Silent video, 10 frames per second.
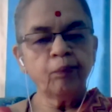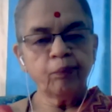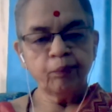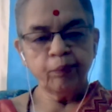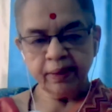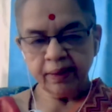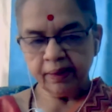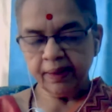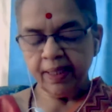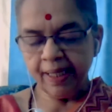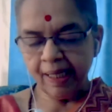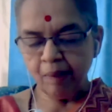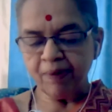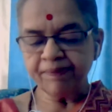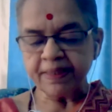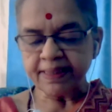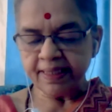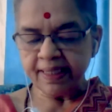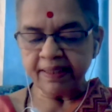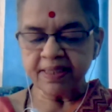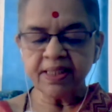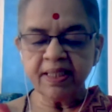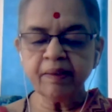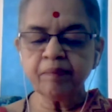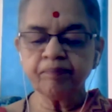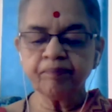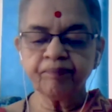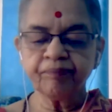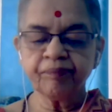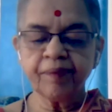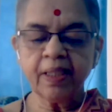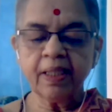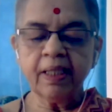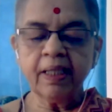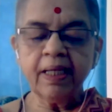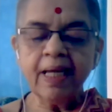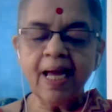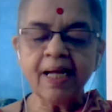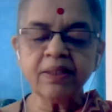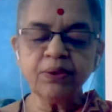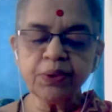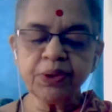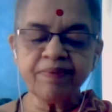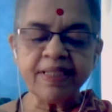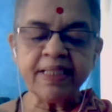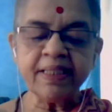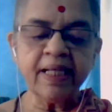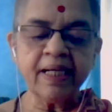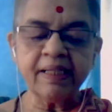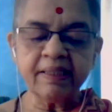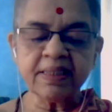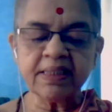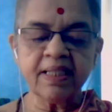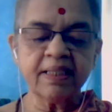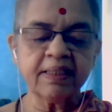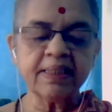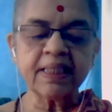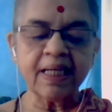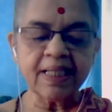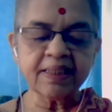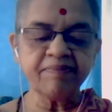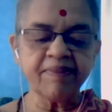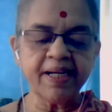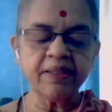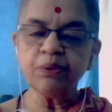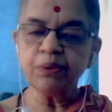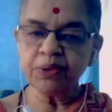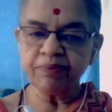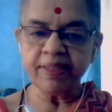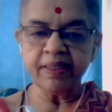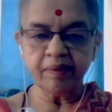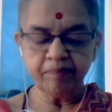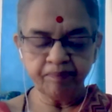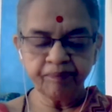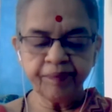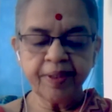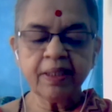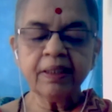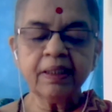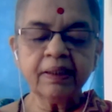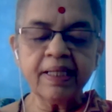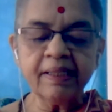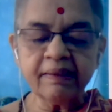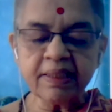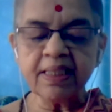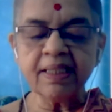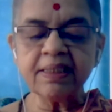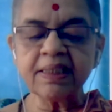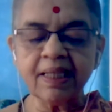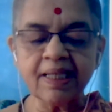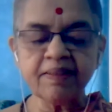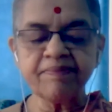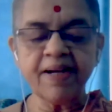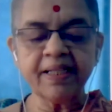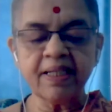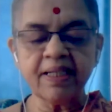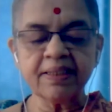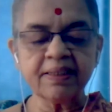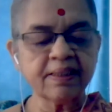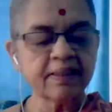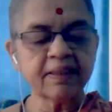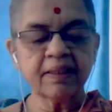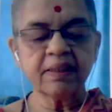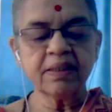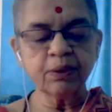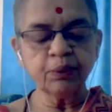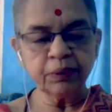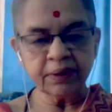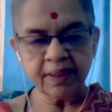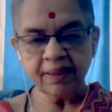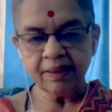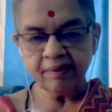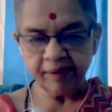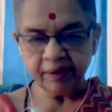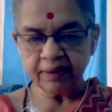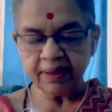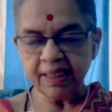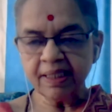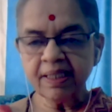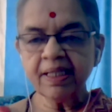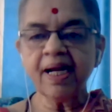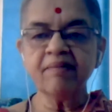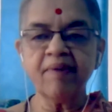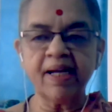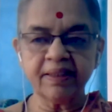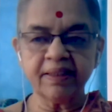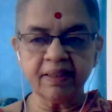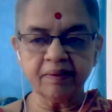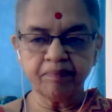with the help of its literature and usually the literature is classified usually the literature is classified as sutra vritti and vartika